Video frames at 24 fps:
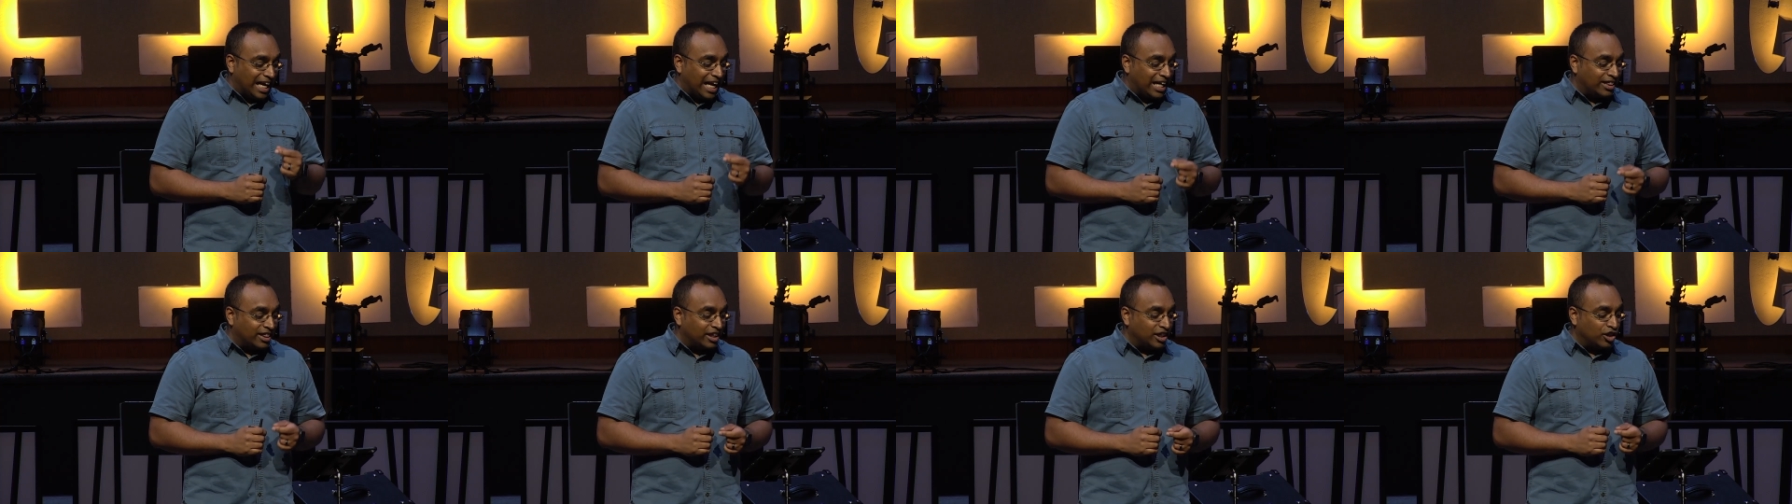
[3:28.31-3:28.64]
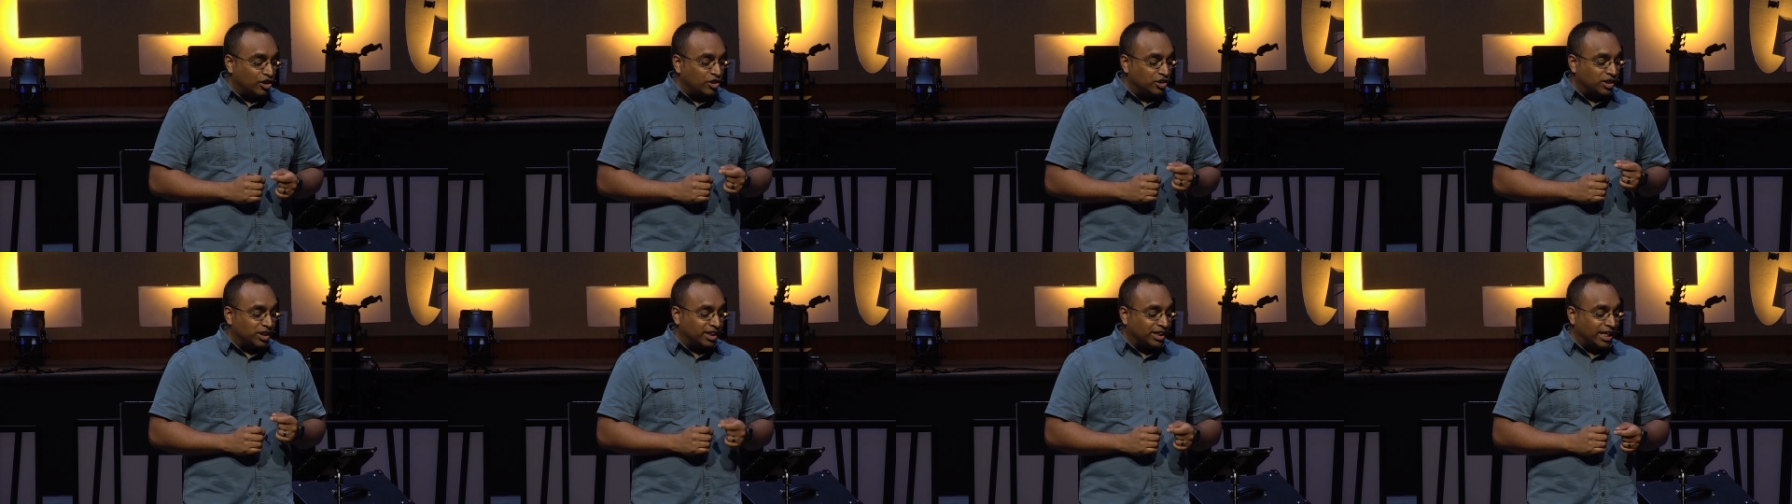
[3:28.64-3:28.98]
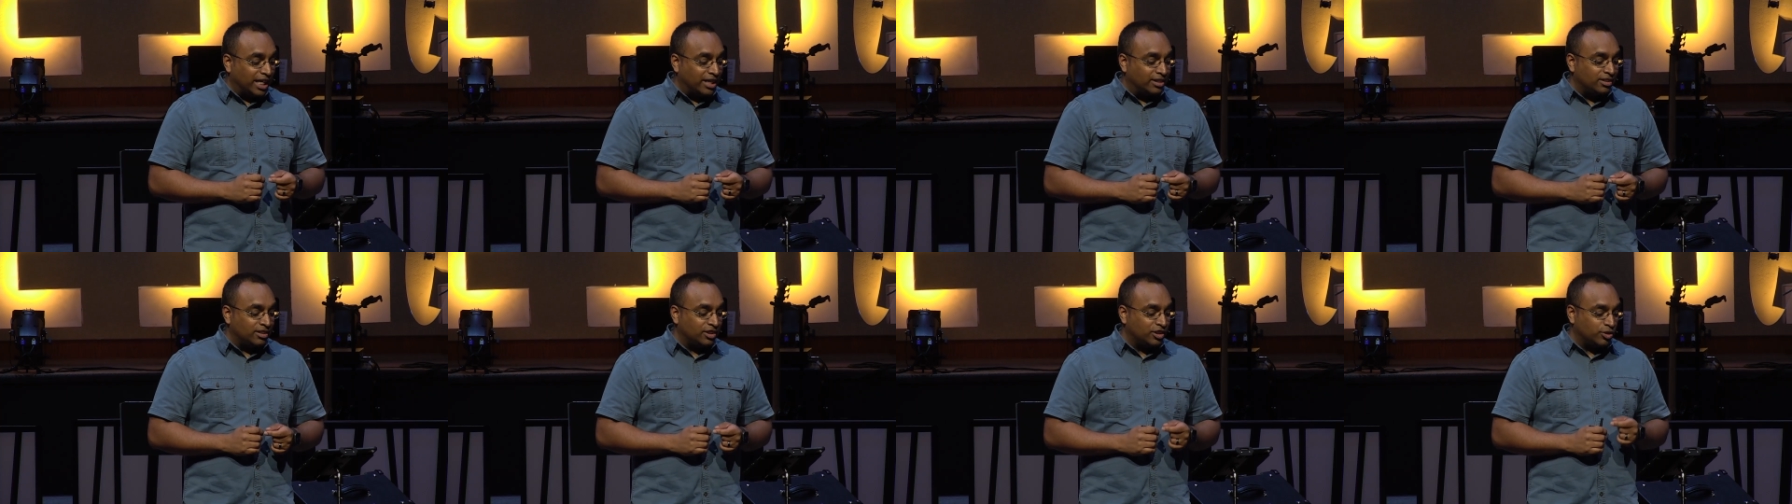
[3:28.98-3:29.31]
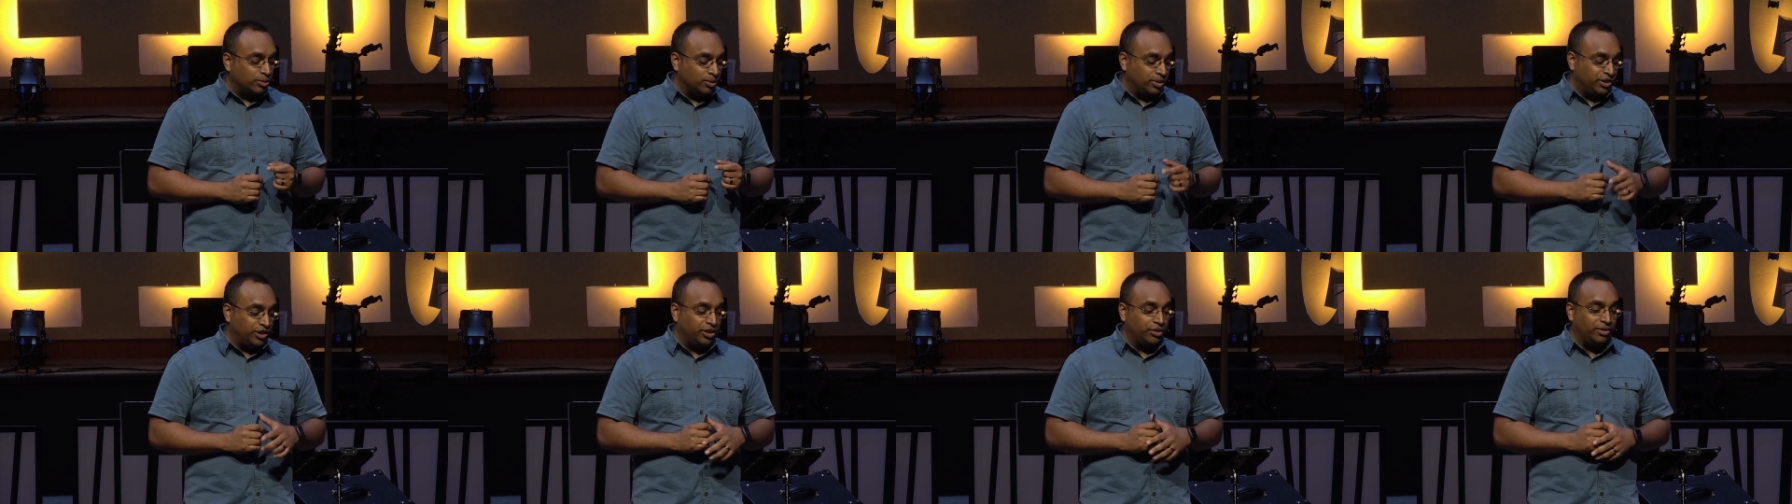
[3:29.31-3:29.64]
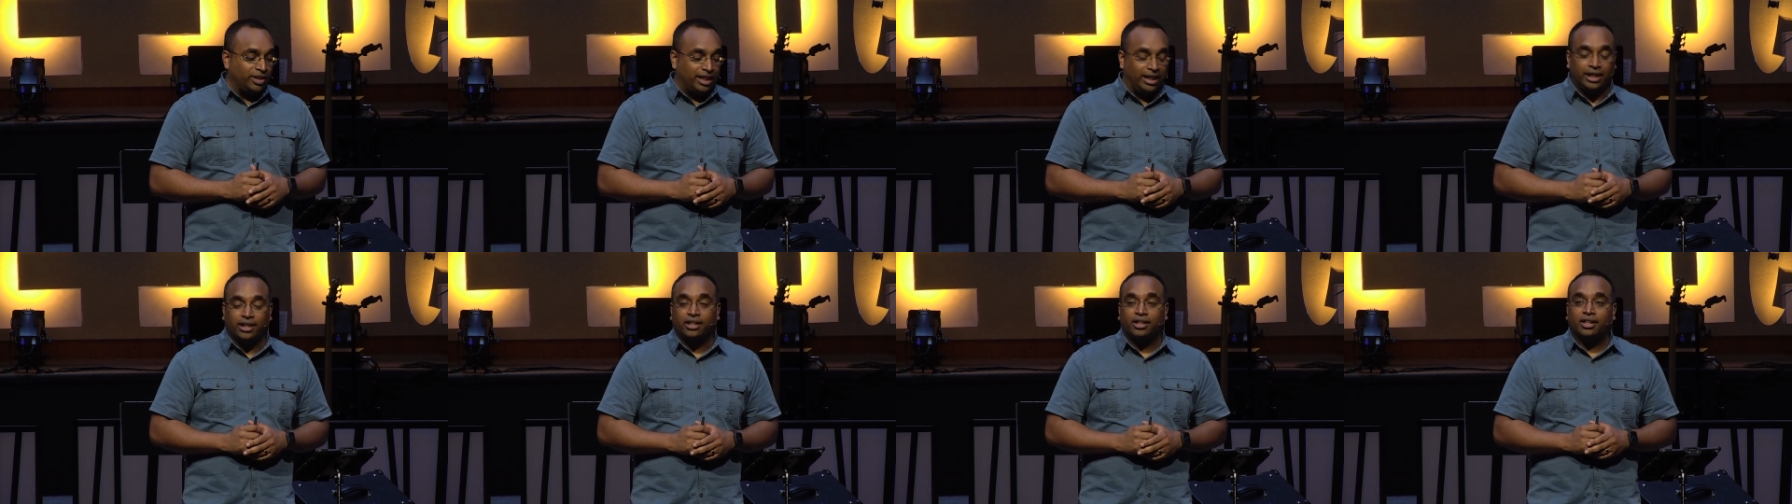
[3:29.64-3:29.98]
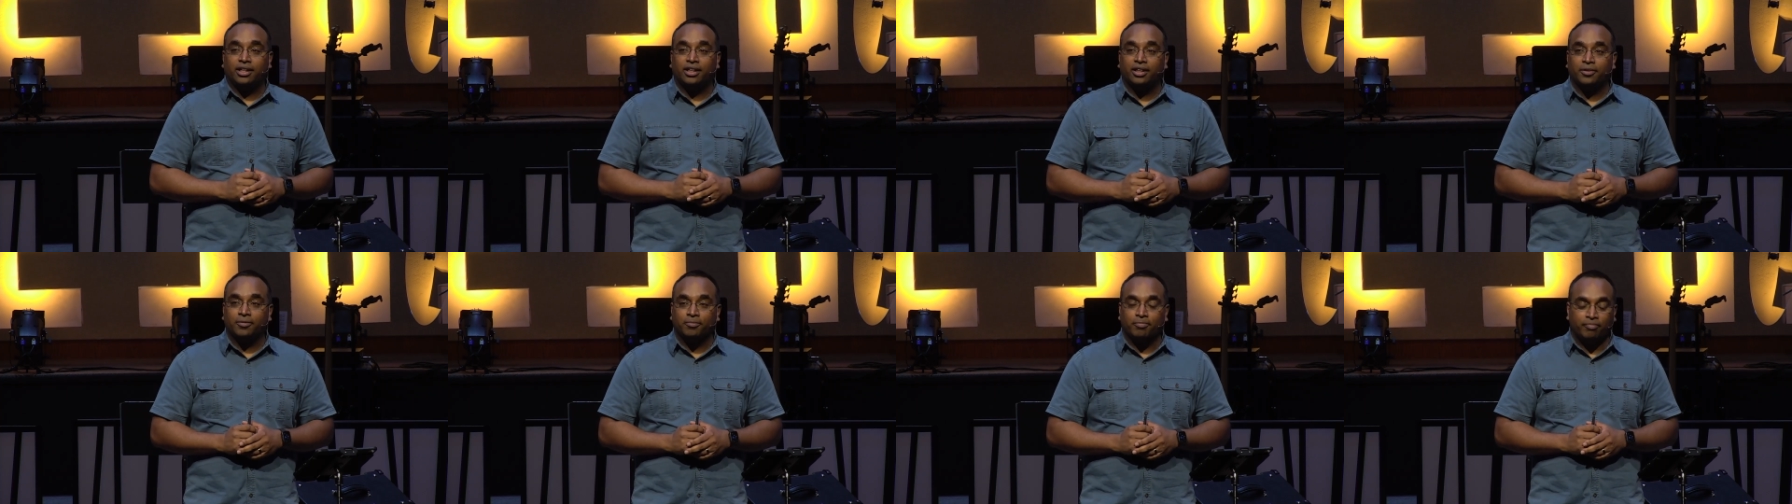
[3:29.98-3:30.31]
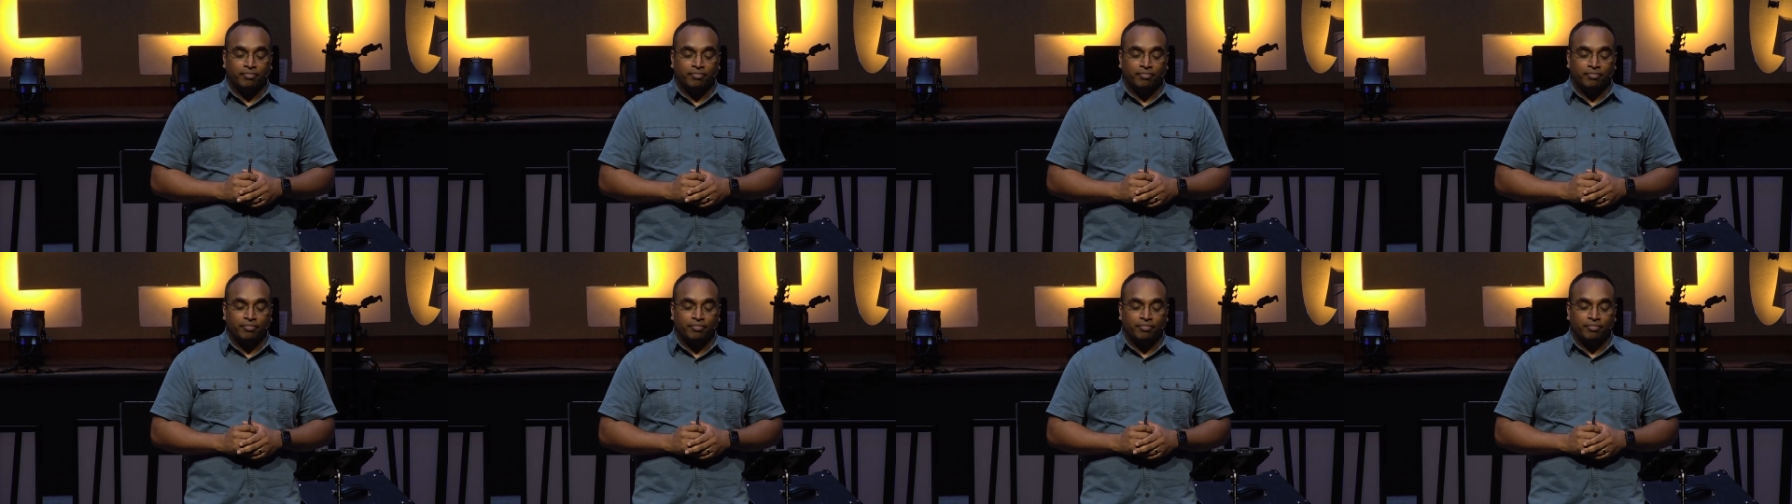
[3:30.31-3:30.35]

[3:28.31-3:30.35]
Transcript: ethical sense was unique.